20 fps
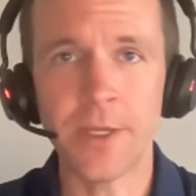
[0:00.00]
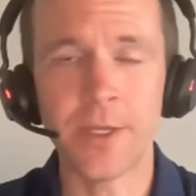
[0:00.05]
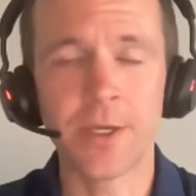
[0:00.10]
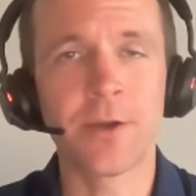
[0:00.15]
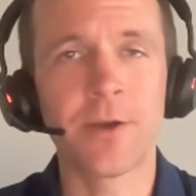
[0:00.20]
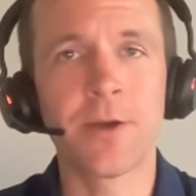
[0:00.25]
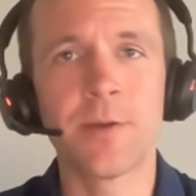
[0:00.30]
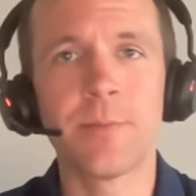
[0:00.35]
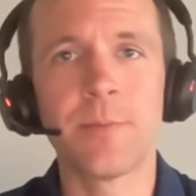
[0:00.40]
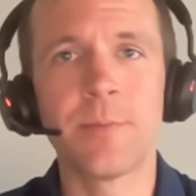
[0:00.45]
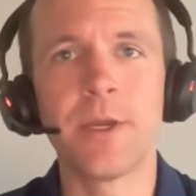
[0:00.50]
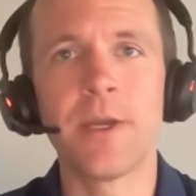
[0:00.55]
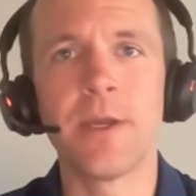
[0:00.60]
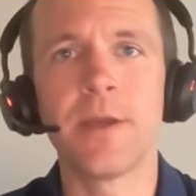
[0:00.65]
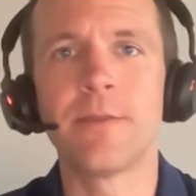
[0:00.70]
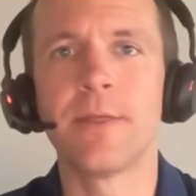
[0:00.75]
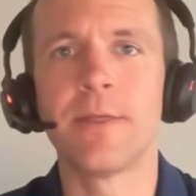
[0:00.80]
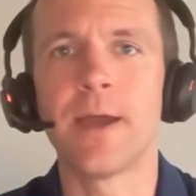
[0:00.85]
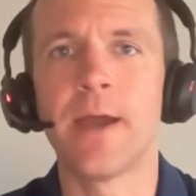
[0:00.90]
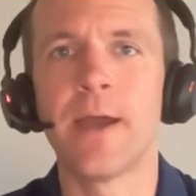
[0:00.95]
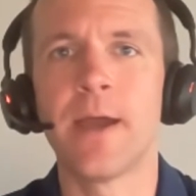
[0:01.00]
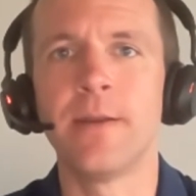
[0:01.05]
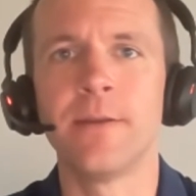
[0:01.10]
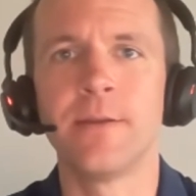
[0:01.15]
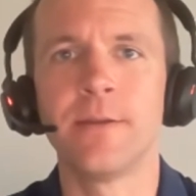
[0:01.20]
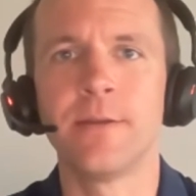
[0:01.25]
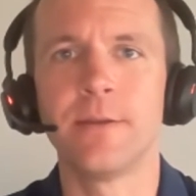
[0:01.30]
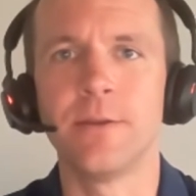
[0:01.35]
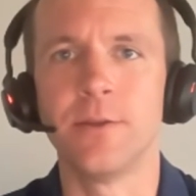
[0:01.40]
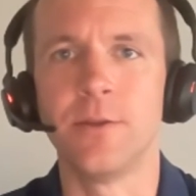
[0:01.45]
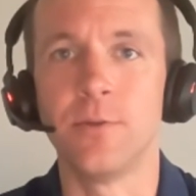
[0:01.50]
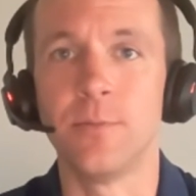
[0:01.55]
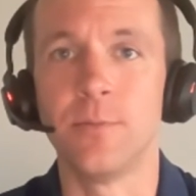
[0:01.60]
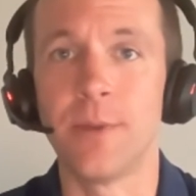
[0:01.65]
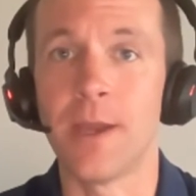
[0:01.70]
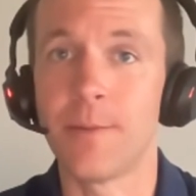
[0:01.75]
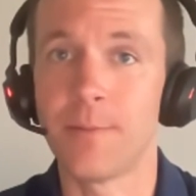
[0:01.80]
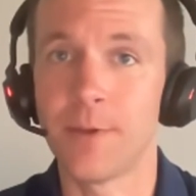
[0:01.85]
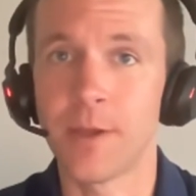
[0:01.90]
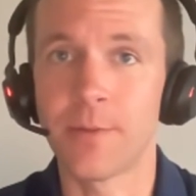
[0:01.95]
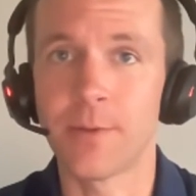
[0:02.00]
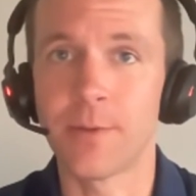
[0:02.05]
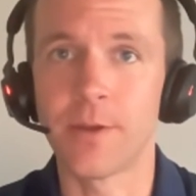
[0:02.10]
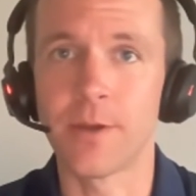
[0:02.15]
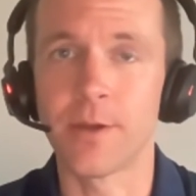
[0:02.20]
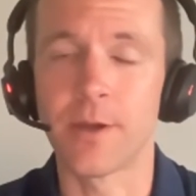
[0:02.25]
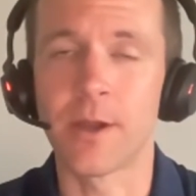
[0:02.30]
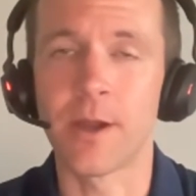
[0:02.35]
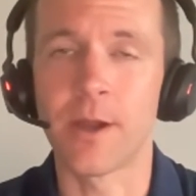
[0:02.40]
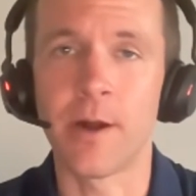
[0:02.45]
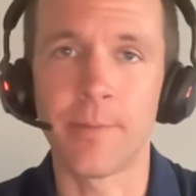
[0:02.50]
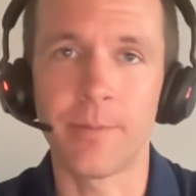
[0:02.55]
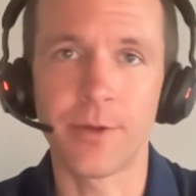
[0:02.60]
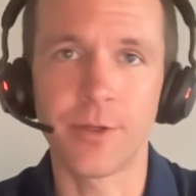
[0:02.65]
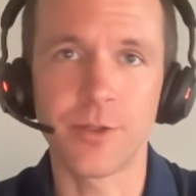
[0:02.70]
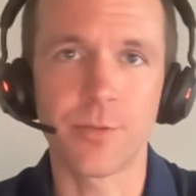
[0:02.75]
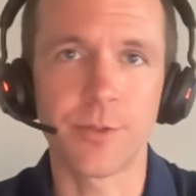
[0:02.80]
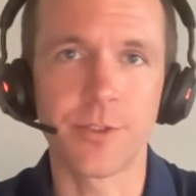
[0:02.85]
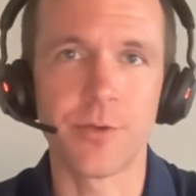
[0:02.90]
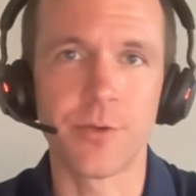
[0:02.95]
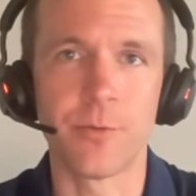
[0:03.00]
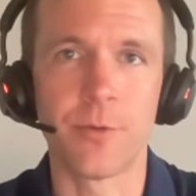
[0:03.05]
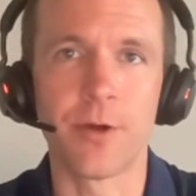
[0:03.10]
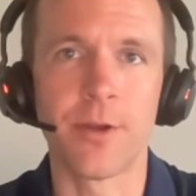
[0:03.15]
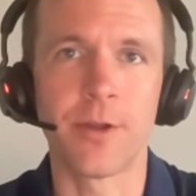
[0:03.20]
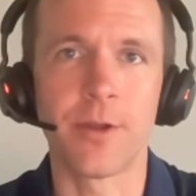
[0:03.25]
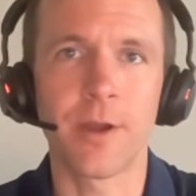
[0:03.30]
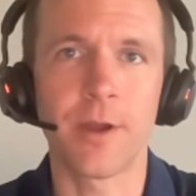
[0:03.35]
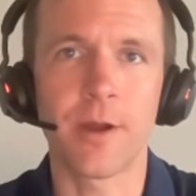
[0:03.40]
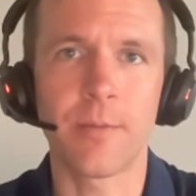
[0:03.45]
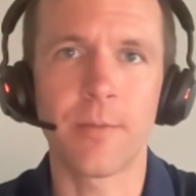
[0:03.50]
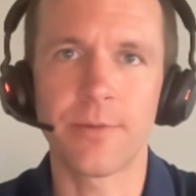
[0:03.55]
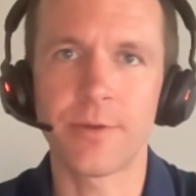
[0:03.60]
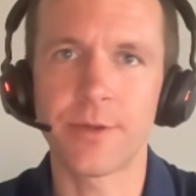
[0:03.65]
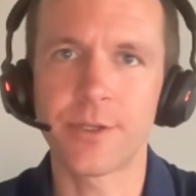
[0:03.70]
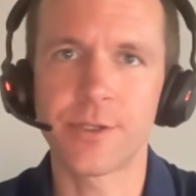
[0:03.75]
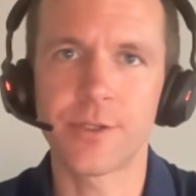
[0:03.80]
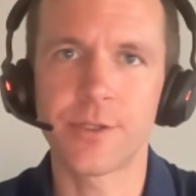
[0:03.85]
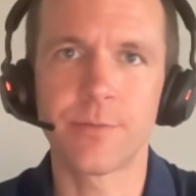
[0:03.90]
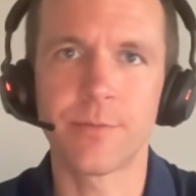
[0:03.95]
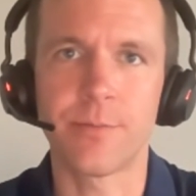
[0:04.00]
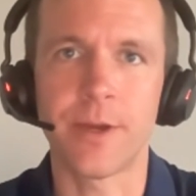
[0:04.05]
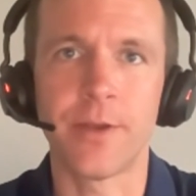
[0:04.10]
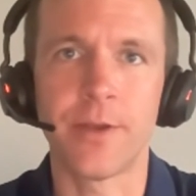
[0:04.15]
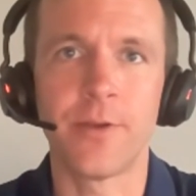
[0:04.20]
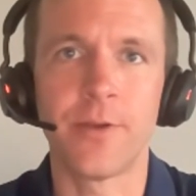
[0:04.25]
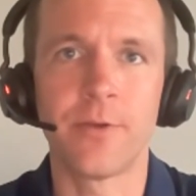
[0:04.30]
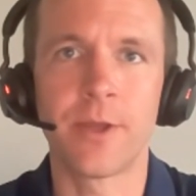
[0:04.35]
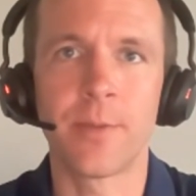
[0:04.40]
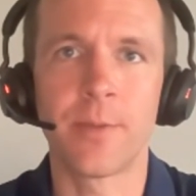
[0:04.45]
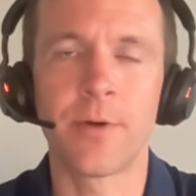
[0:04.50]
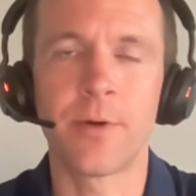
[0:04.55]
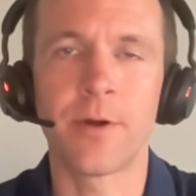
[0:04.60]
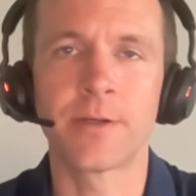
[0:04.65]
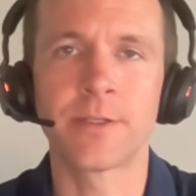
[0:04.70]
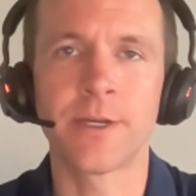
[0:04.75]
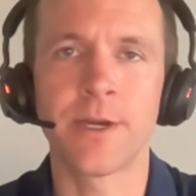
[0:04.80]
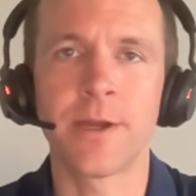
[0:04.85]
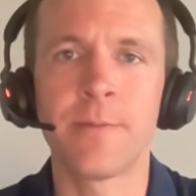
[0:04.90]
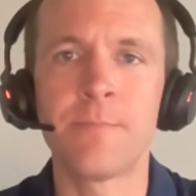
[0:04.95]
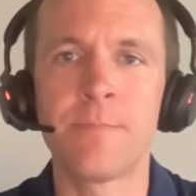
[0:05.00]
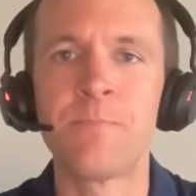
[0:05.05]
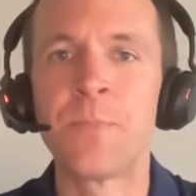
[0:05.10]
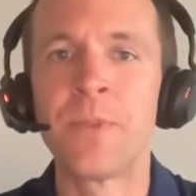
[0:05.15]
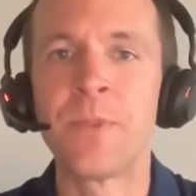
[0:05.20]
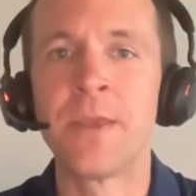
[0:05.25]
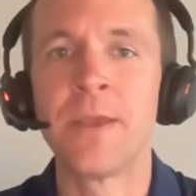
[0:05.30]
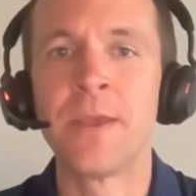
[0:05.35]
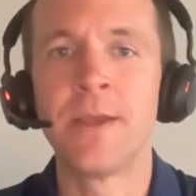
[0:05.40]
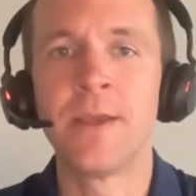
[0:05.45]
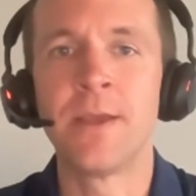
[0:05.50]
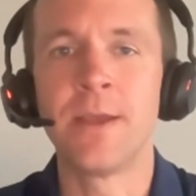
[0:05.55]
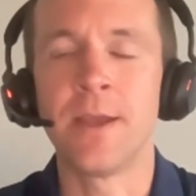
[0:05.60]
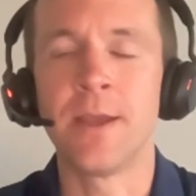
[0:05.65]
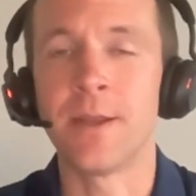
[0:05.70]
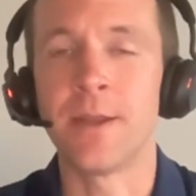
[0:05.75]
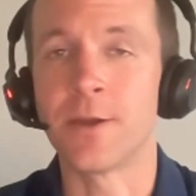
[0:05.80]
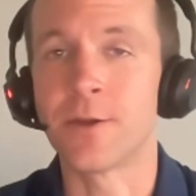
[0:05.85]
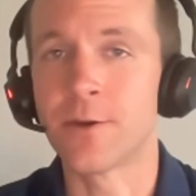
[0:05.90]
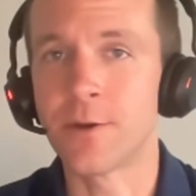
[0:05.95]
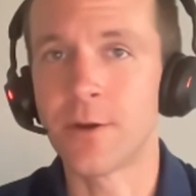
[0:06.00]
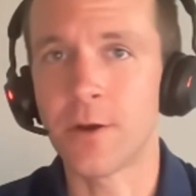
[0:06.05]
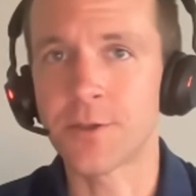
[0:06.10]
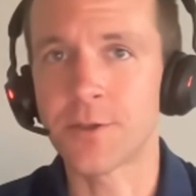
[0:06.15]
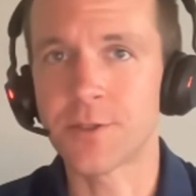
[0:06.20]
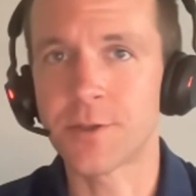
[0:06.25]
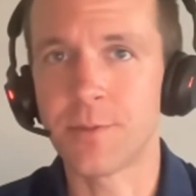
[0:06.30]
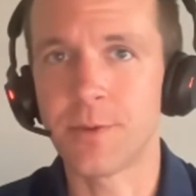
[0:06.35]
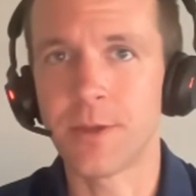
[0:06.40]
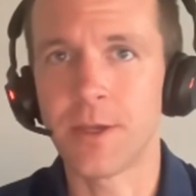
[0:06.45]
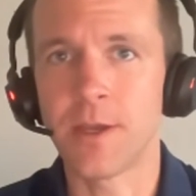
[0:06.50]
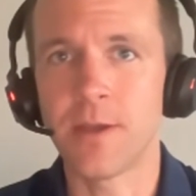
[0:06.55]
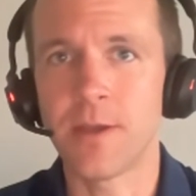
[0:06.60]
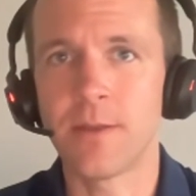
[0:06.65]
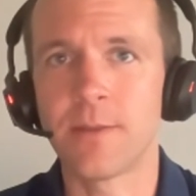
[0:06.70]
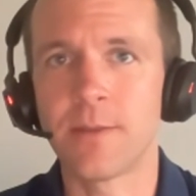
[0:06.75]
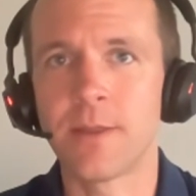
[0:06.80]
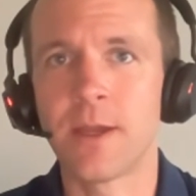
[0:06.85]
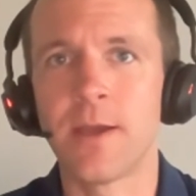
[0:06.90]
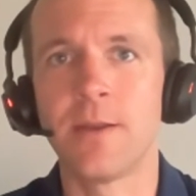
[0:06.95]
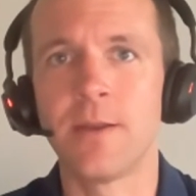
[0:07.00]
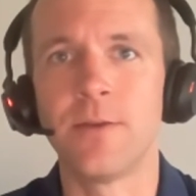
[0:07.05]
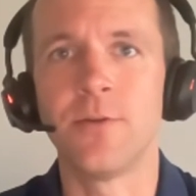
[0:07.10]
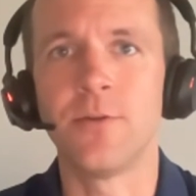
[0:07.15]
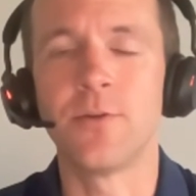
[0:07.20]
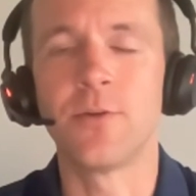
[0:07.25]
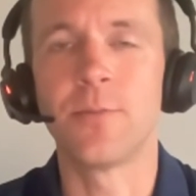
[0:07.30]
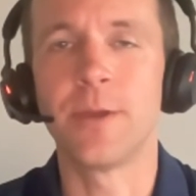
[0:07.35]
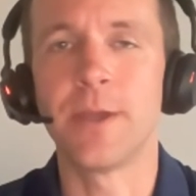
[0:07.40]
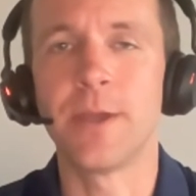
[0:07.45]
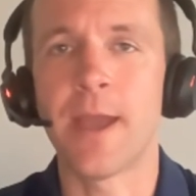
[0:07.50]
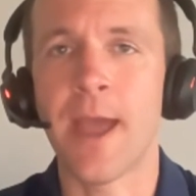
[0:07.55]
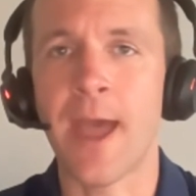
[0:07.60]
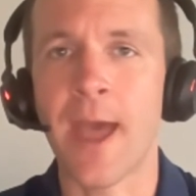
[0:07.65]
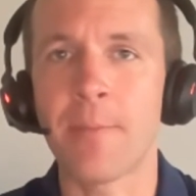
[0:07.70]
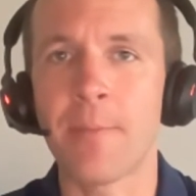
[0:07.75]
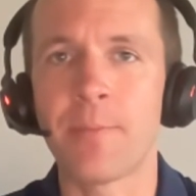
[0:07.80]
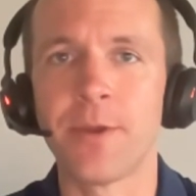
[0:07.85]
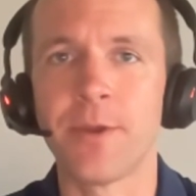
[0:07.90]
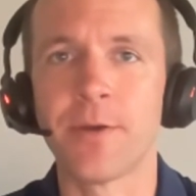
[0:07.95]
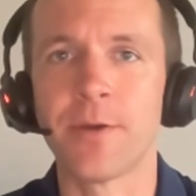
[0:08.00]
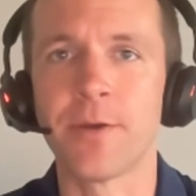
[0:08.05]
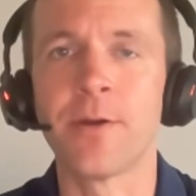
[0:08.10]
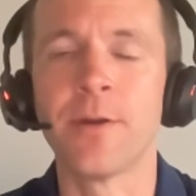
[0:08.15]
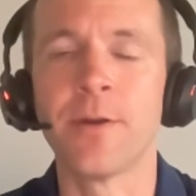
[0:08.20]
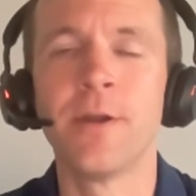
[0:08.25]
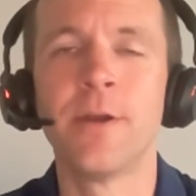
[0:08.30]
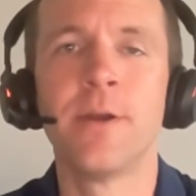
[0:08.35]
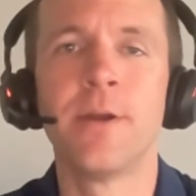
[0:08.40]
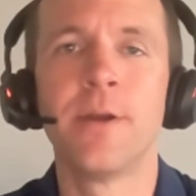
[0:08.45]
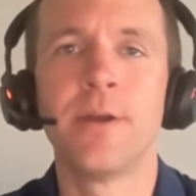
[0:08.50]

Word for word: It could be that you may be able to accomplish what you want to accomplish by doing it part time. And it could also be that you'll be happier